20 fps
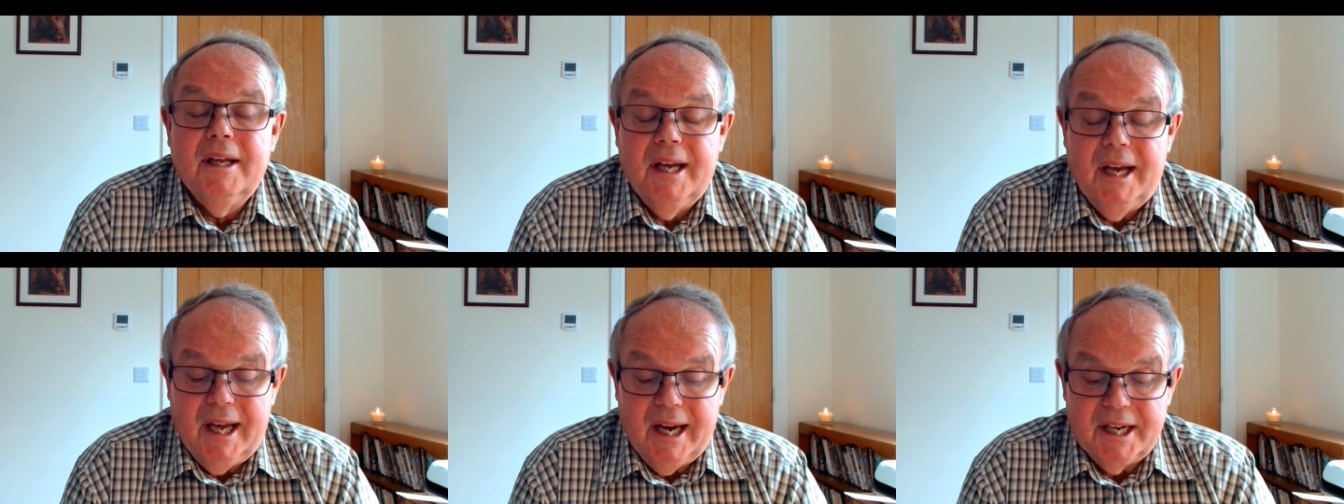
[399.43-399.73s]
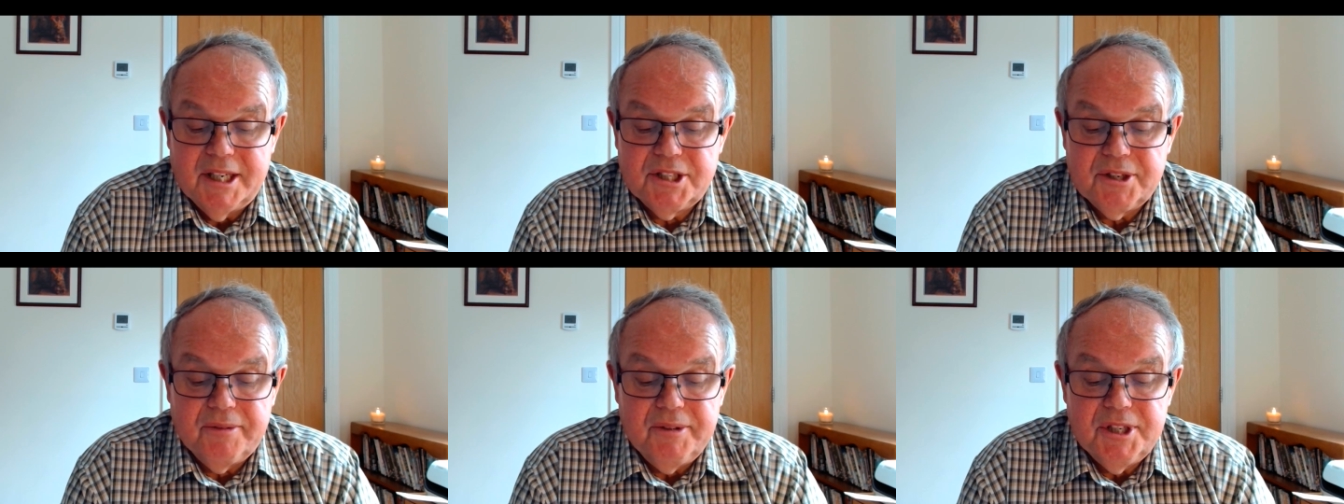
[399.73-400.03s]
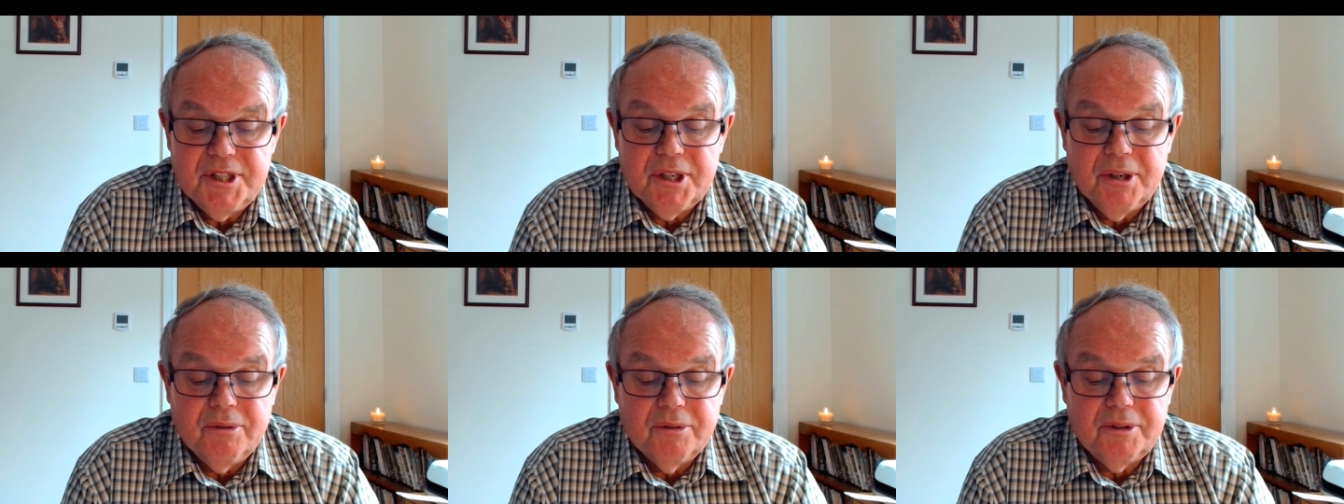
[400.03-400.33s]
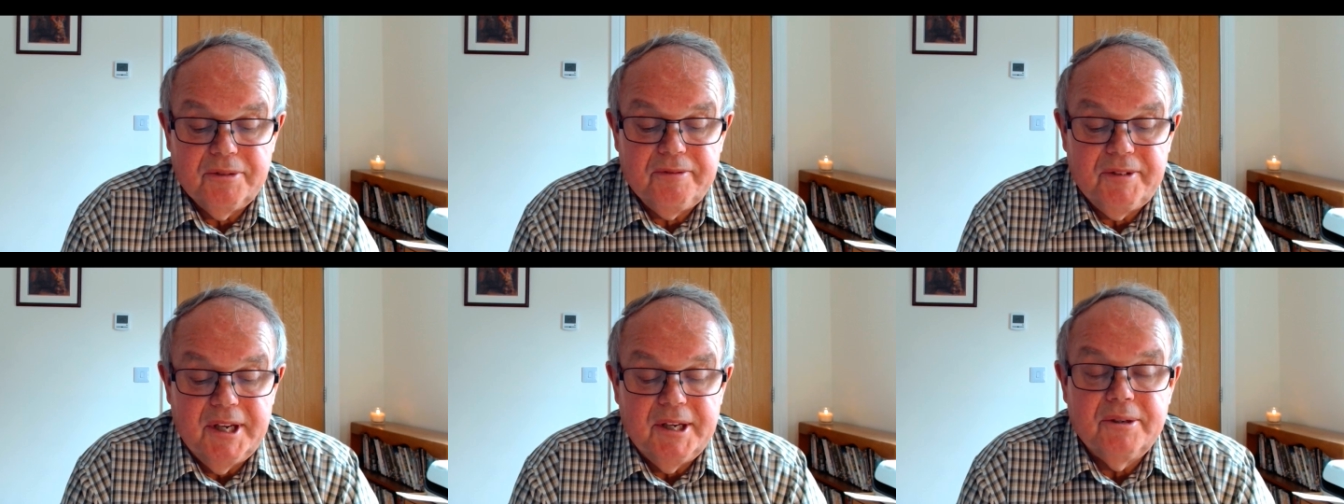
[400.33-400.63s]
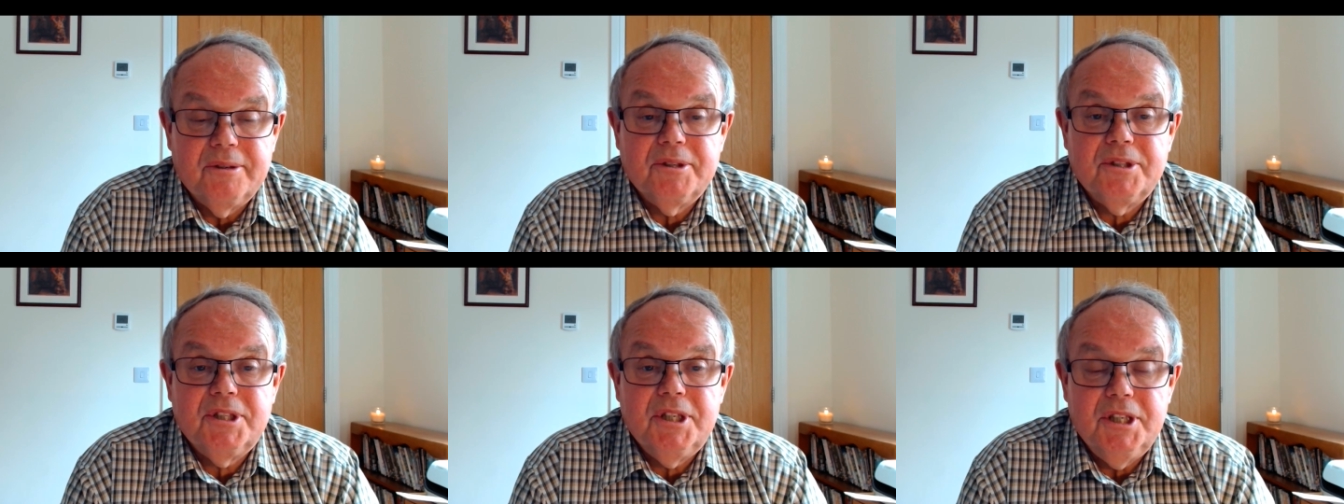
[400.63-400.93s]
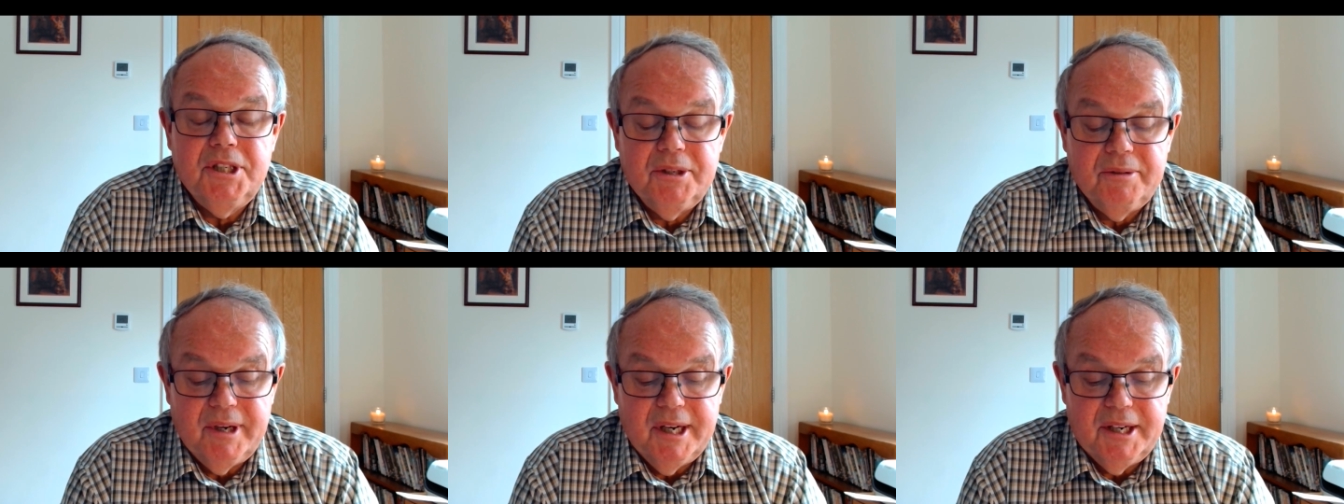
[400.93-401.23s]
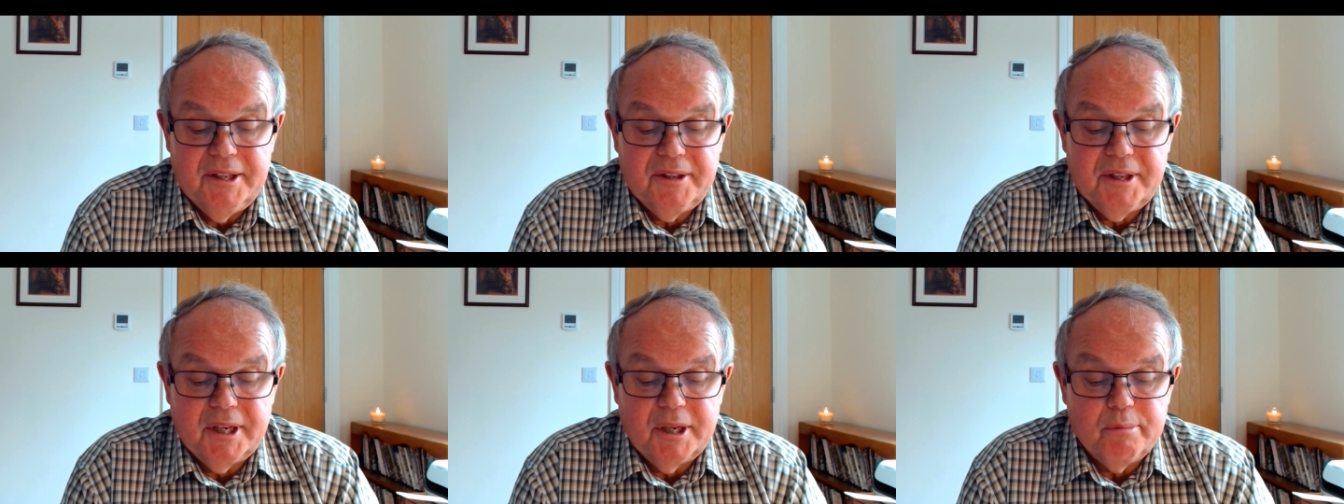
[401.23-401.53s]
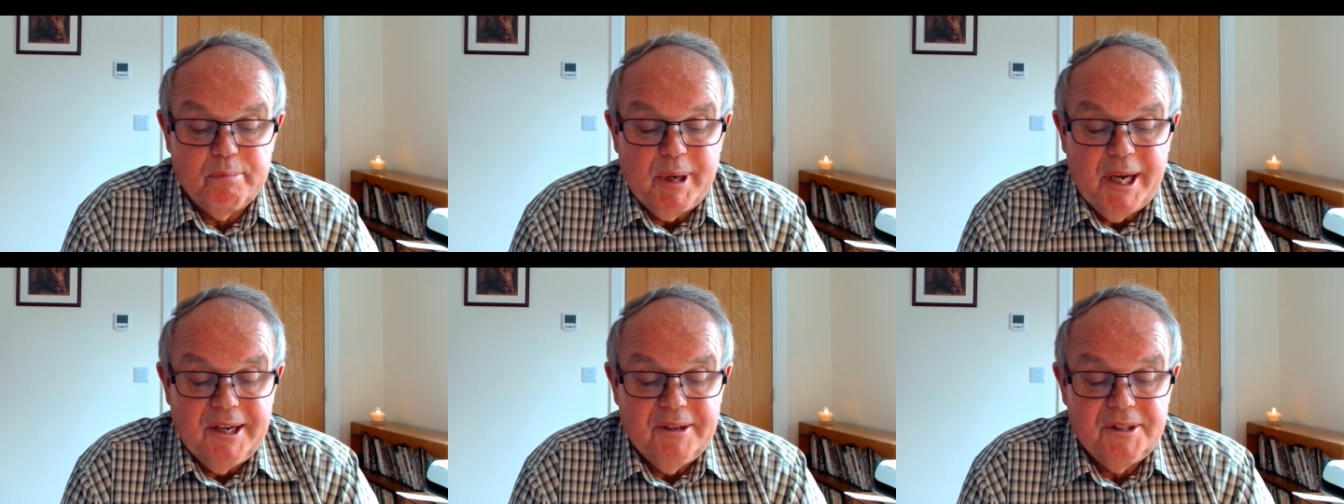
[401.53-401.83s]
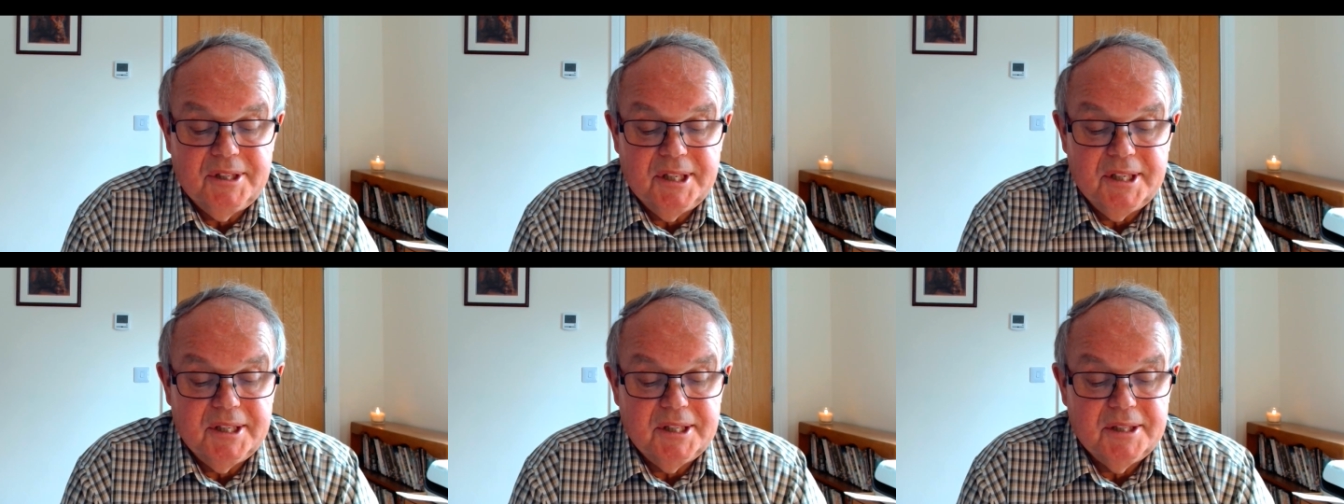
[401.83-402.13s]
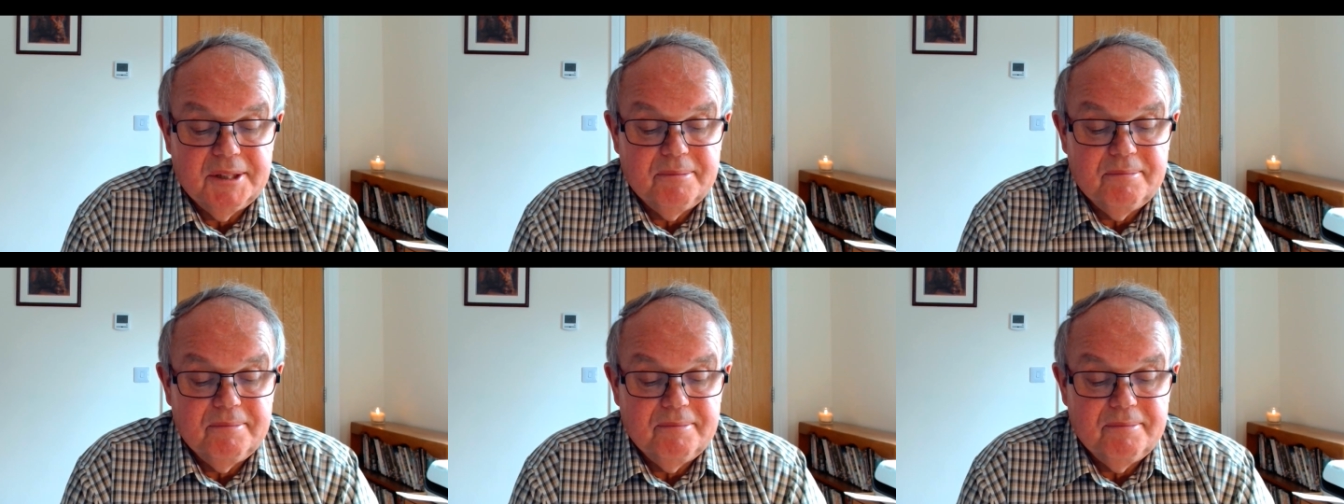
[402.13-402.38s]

and as a result fails to do anything about it.